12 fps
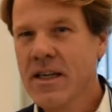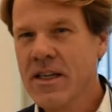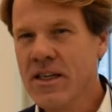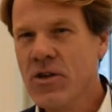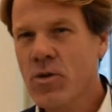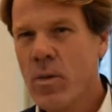
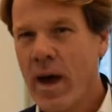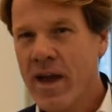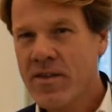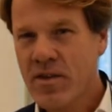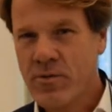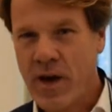new
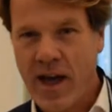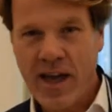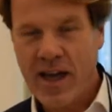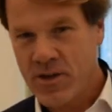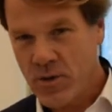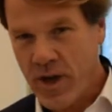ways of
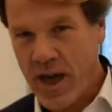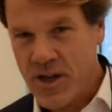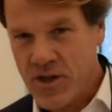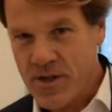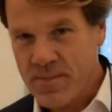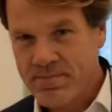higher
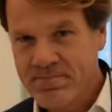education.